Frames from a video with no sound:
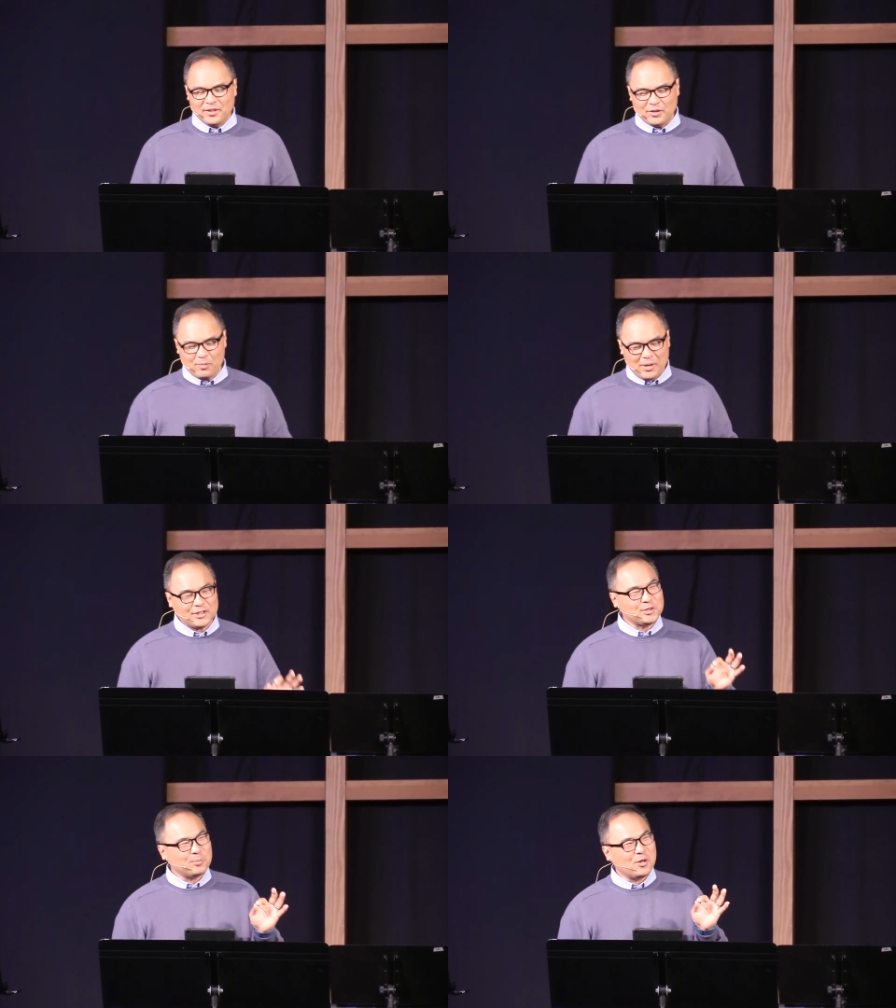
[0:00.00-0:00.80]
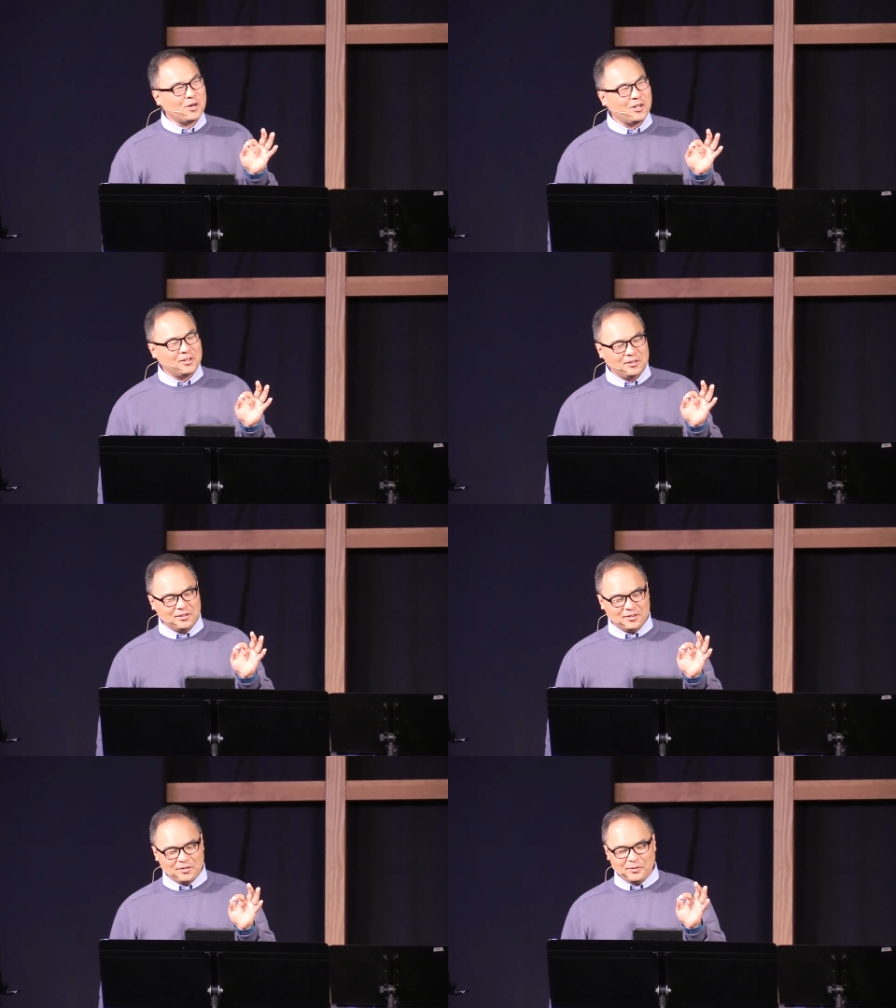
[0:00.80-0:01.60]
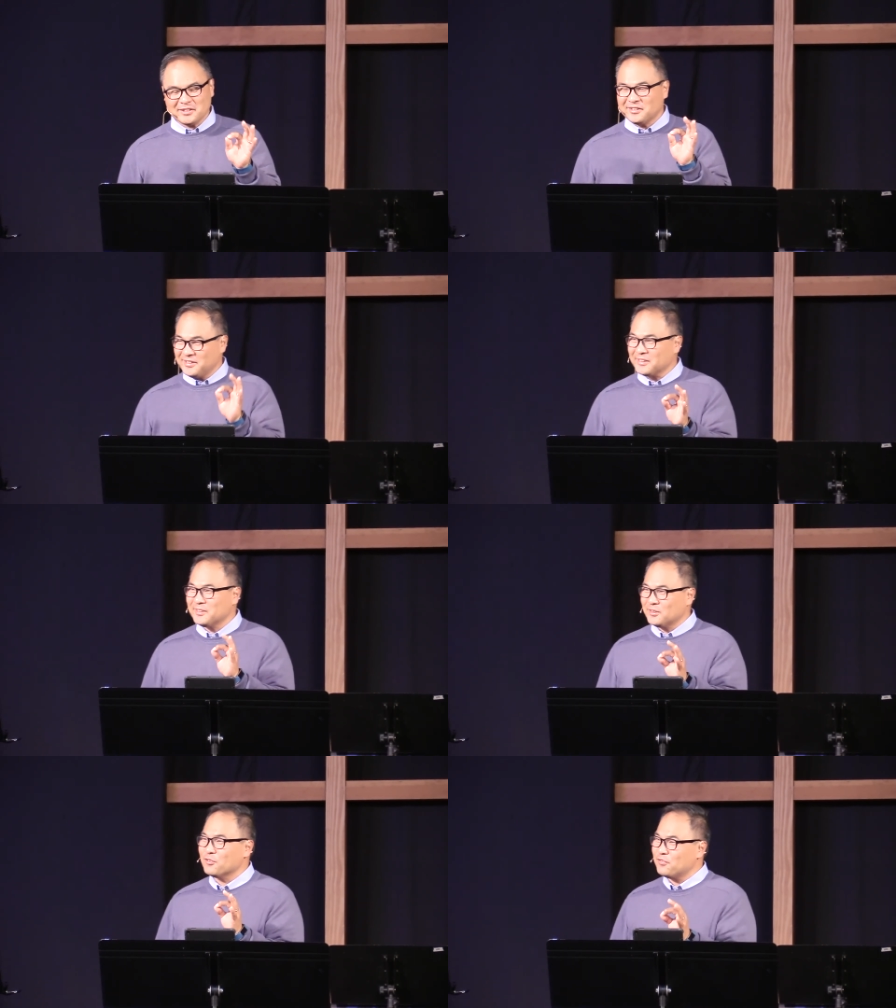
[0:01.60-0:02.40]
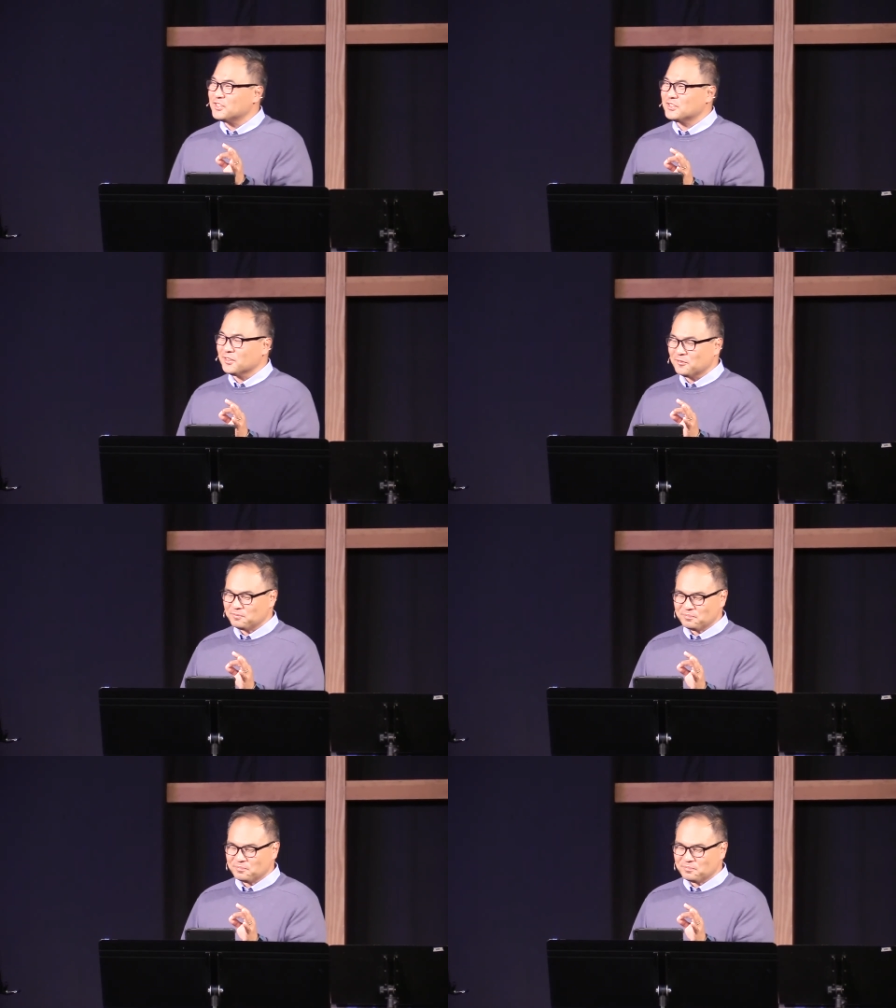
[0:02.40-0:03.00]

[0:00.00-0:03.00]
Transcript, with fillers: You know, Apostle Paul was addicted to fishing.